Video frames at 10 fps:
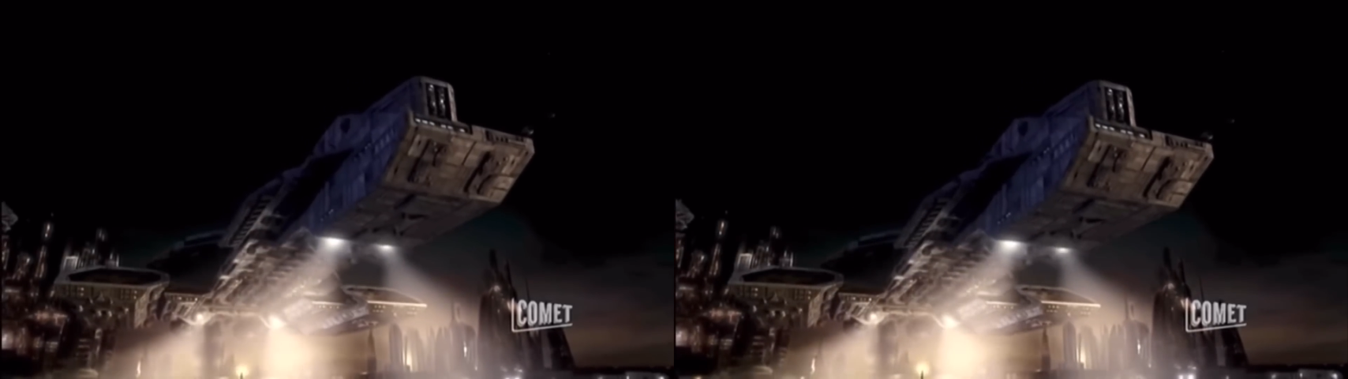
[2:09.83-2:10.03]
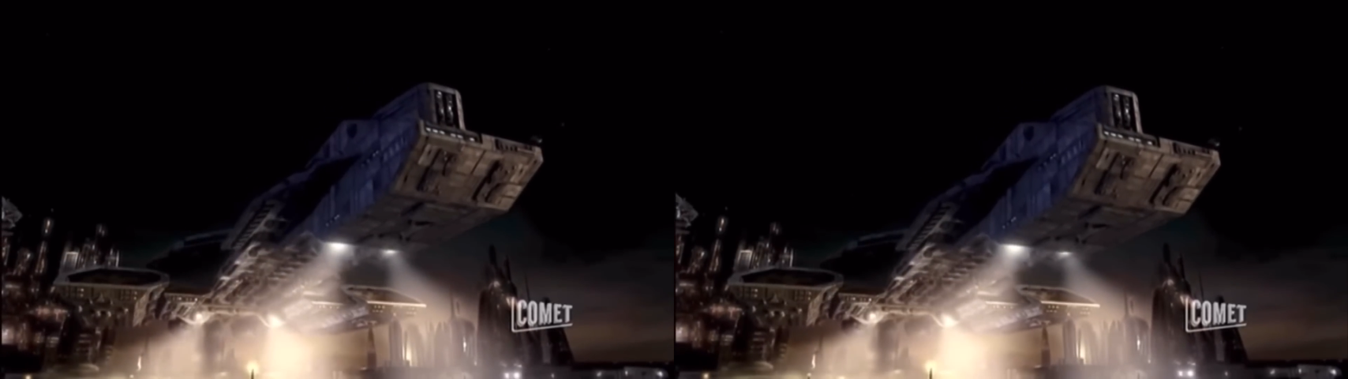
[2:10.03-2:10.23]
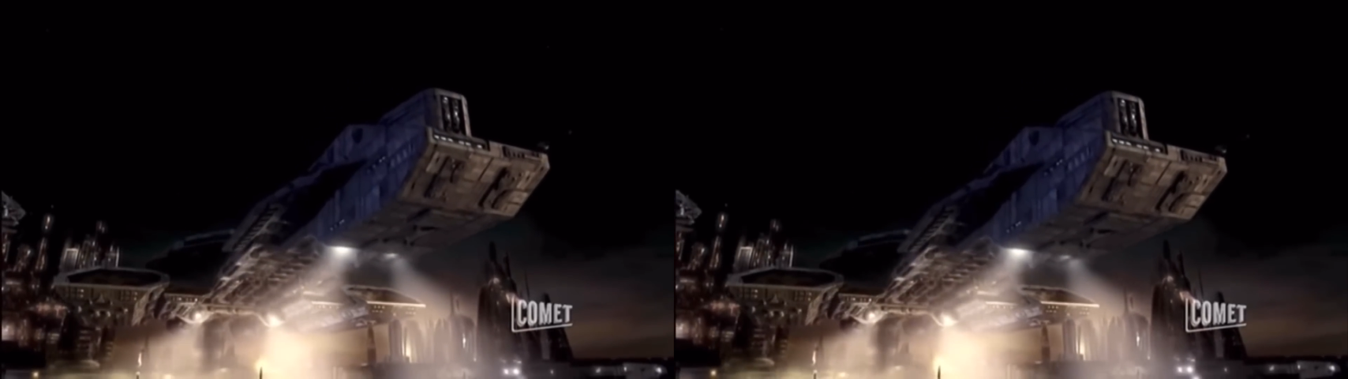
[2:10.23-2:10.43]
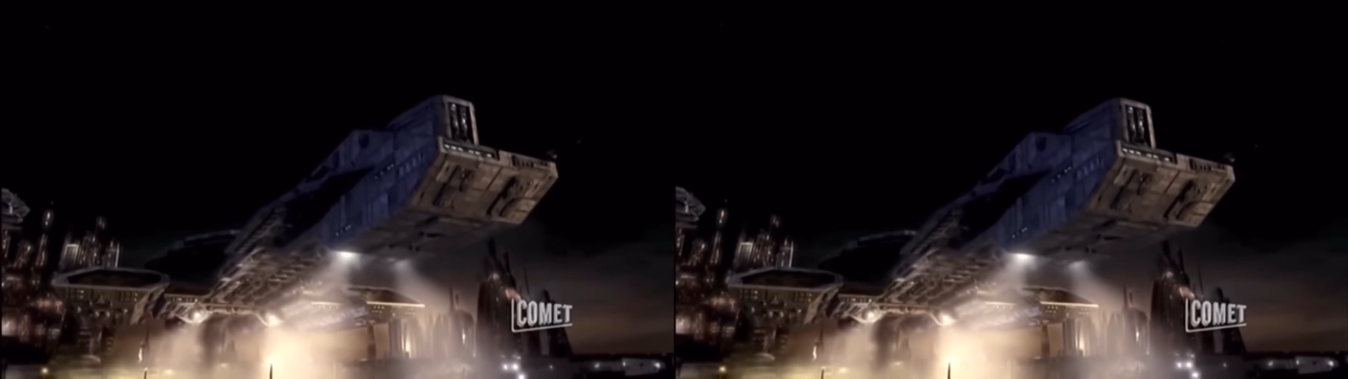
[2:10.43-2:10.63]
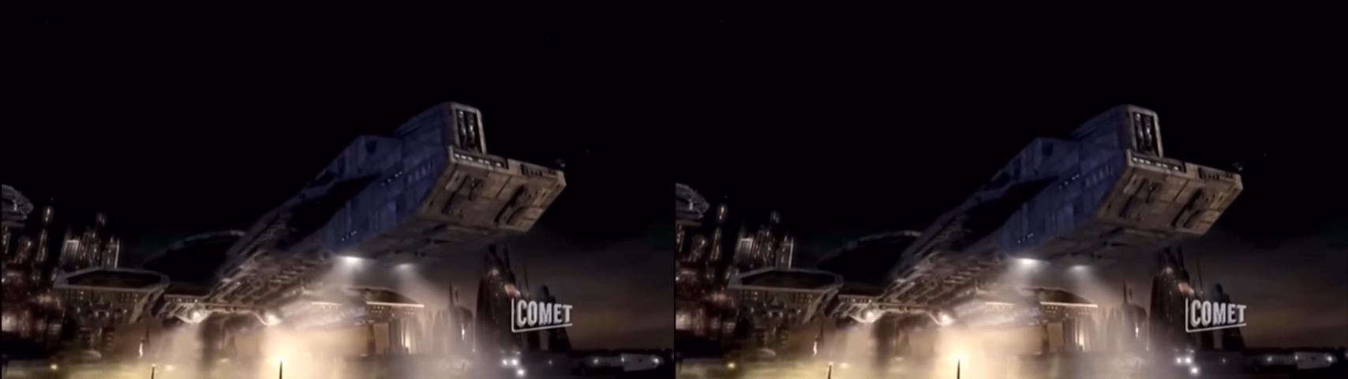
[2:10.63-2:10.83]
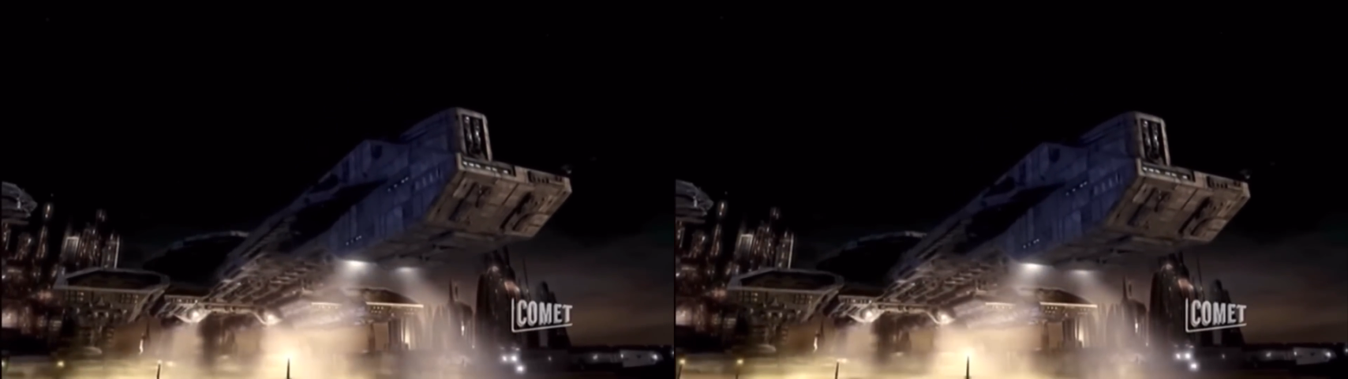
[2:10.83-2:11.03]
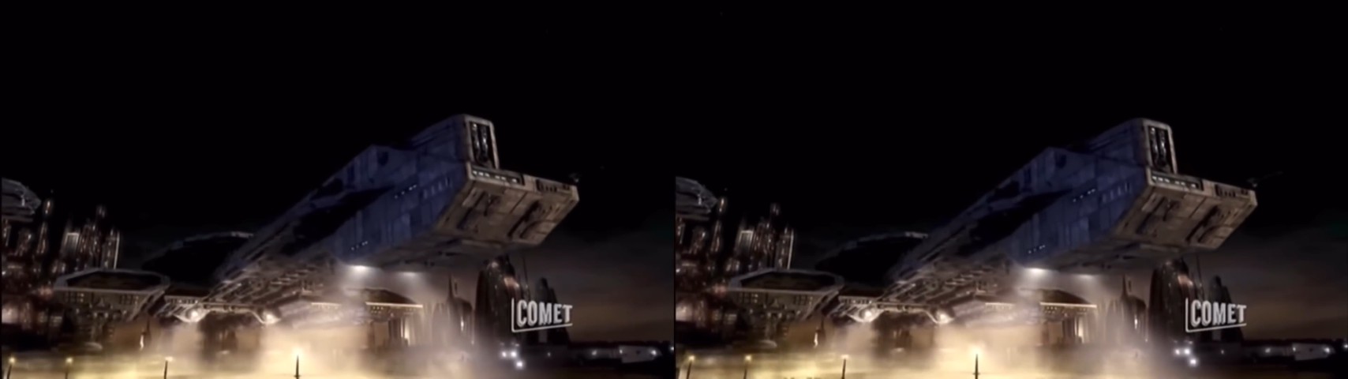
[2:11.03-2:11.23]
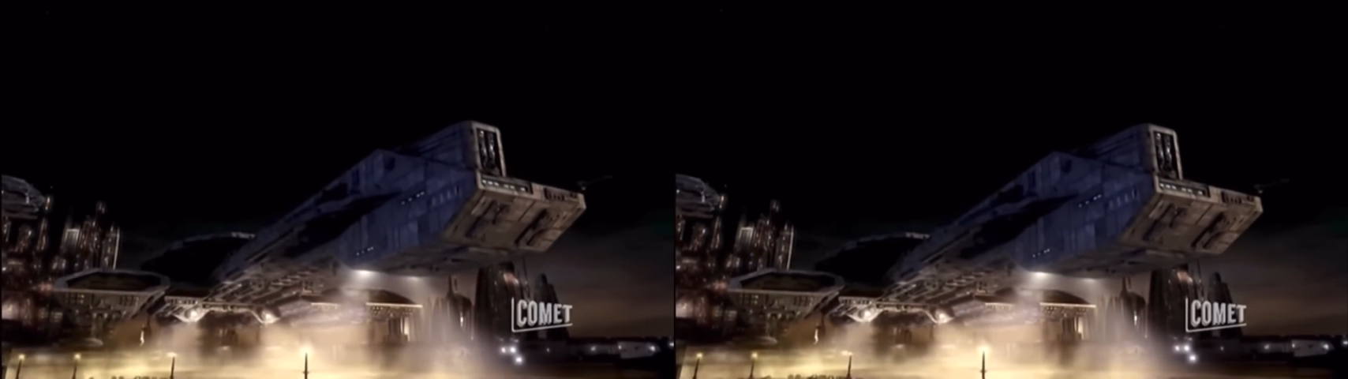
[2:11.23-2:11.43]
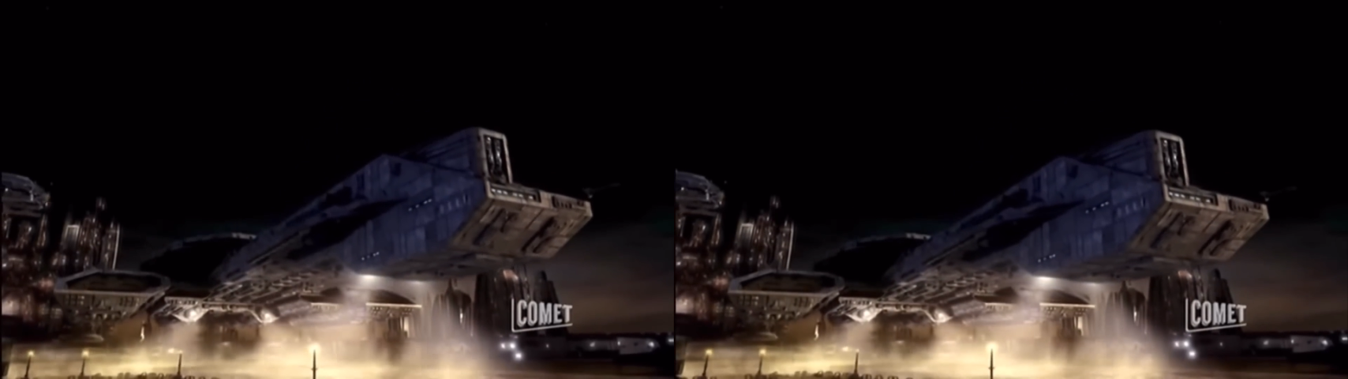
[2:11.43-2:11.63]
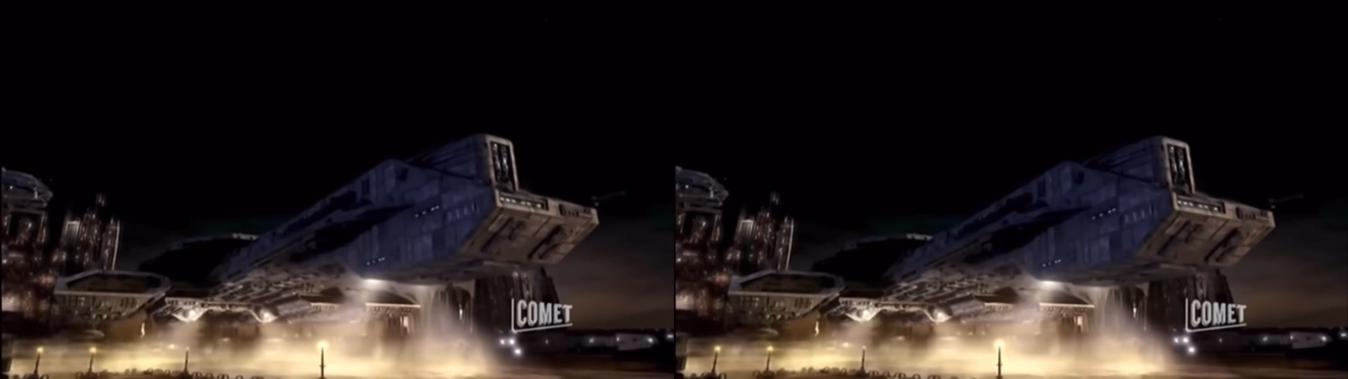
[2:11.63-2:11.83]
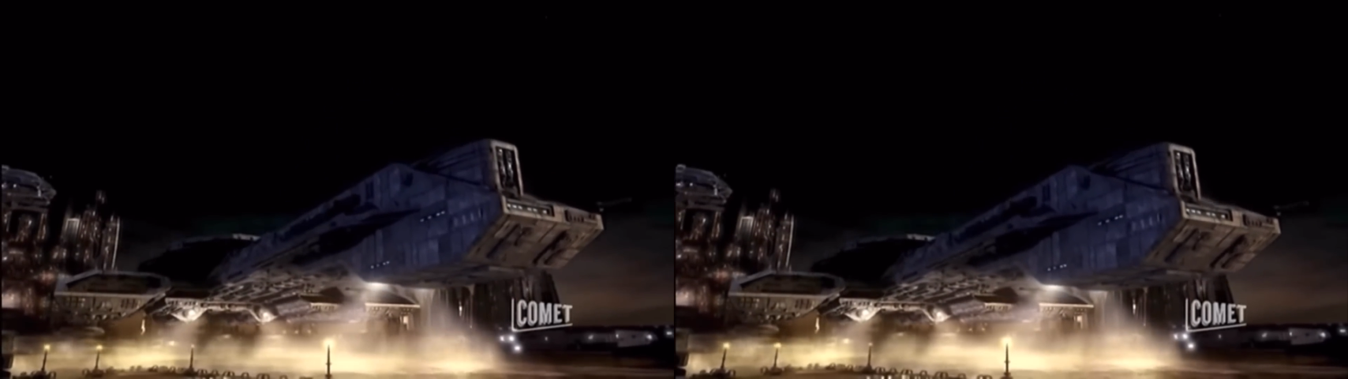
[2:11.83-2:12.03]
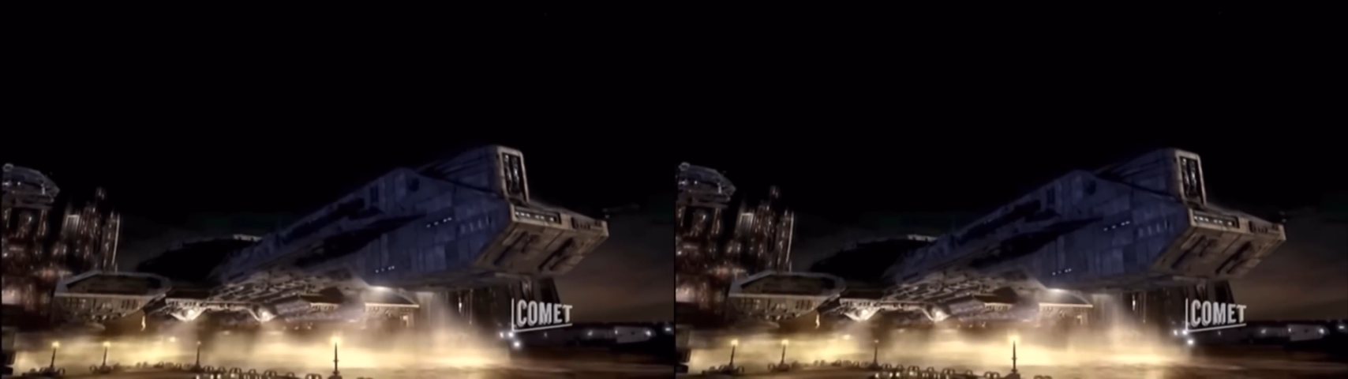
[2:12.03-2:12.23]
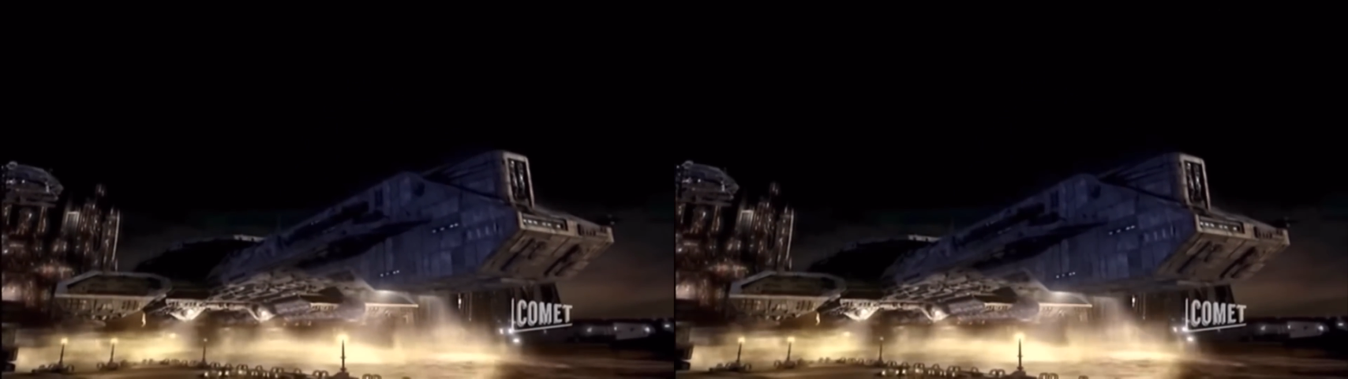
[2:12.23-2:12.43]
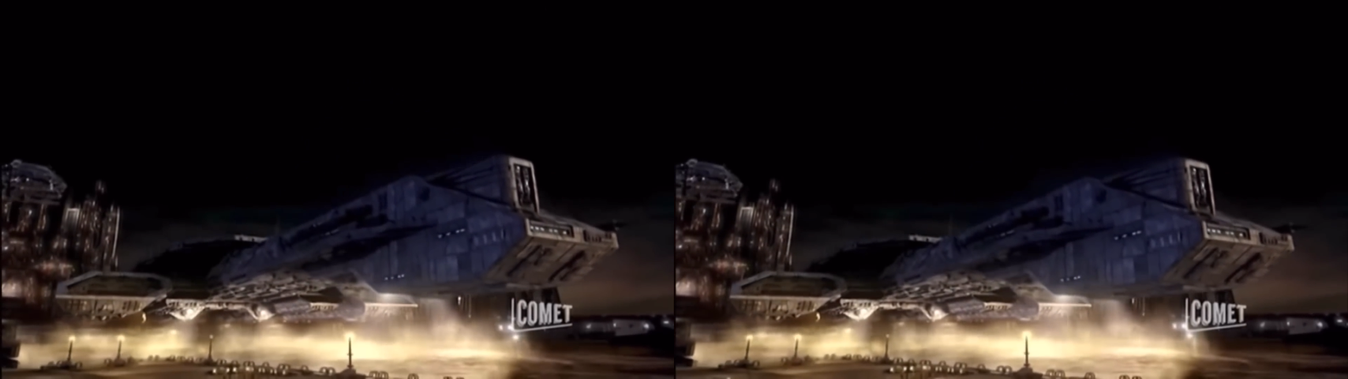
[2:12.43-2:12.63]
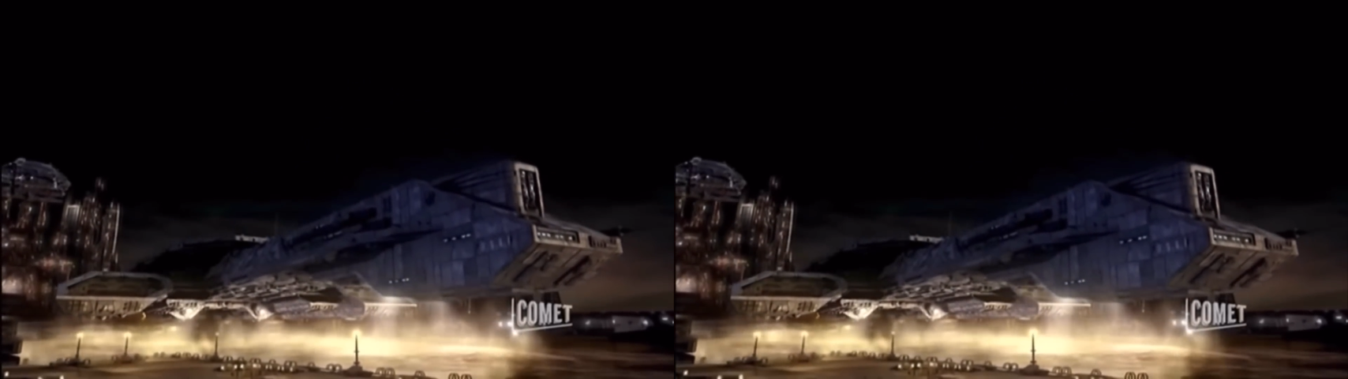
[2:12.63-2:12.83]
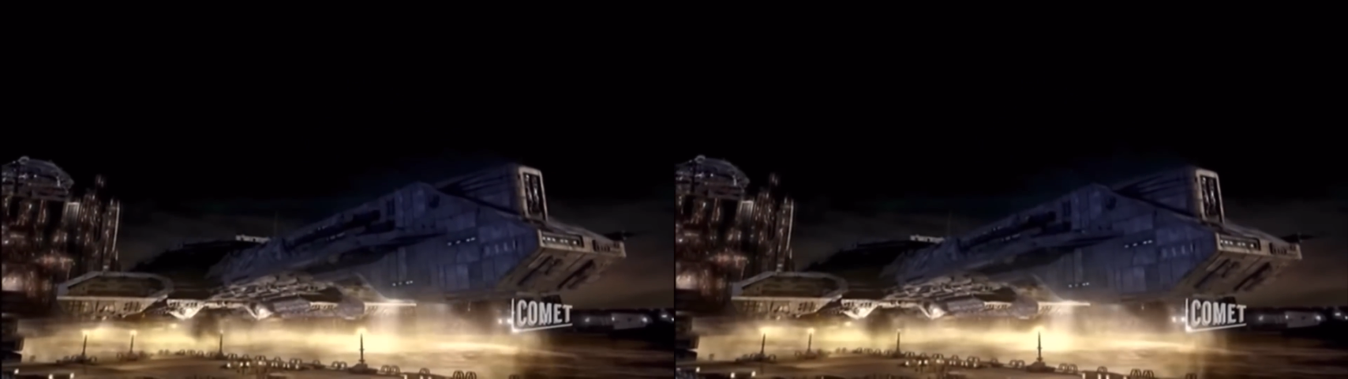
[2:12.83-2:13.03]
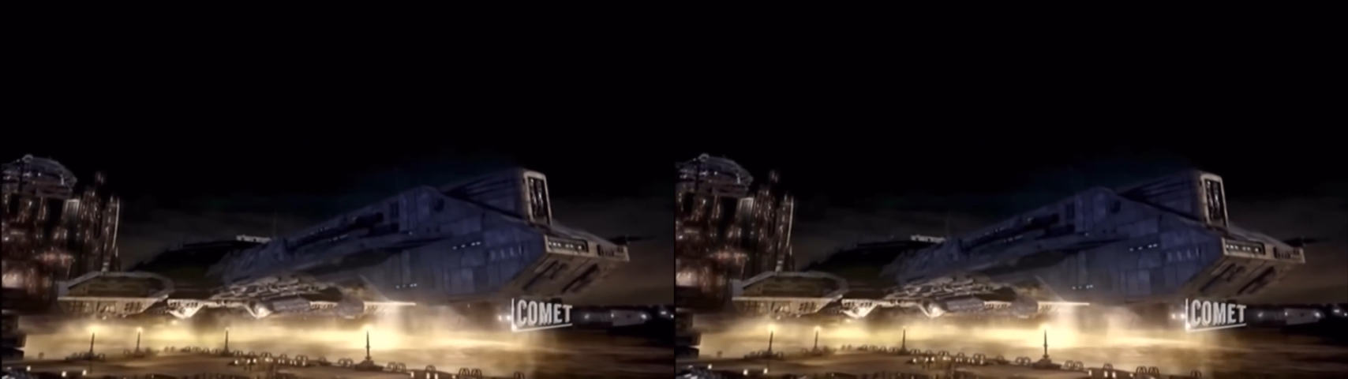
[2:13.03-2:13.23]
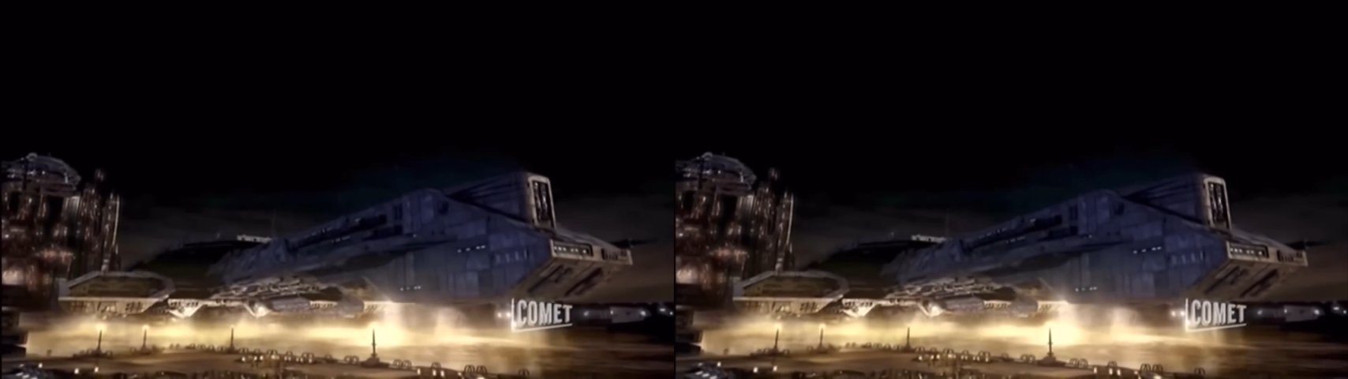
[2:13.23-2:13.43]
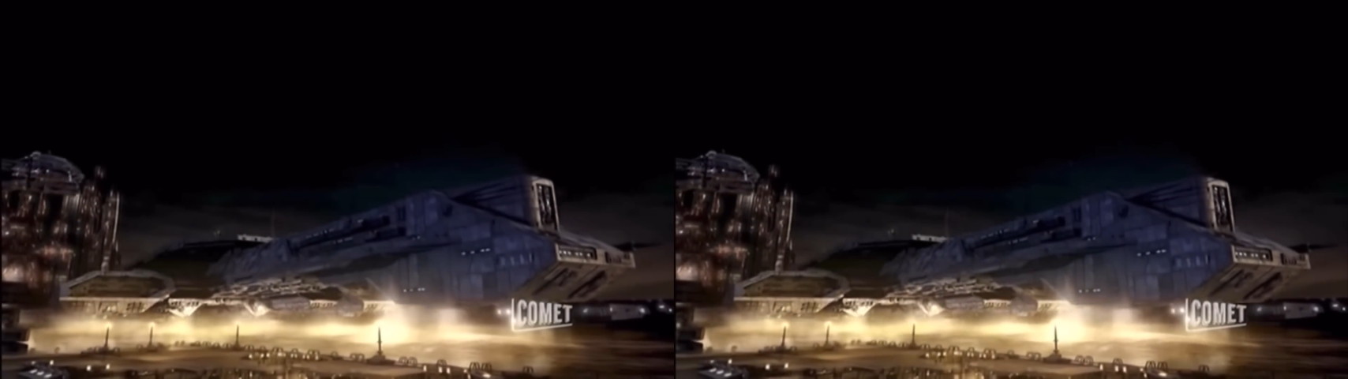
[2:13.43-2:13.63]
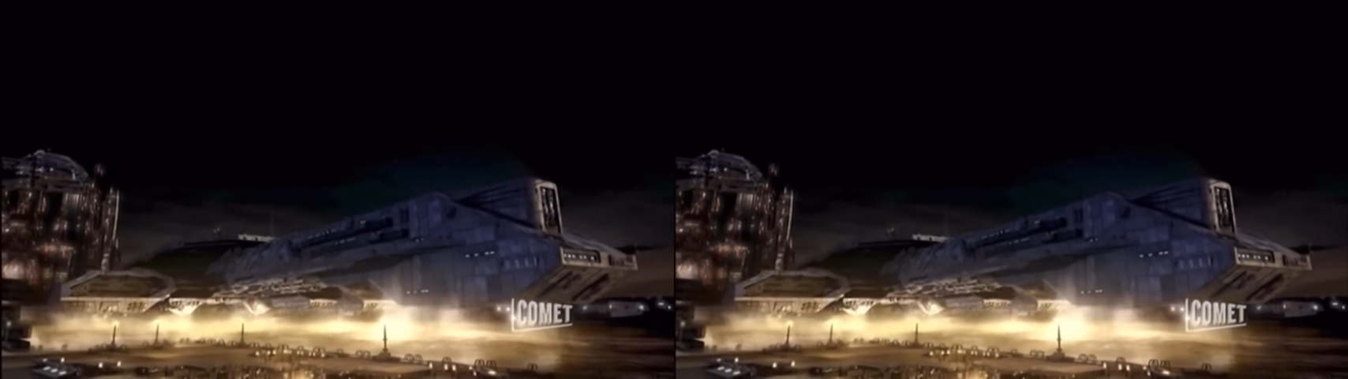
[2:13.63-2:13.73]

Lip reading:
Nobody's mouth can be seen.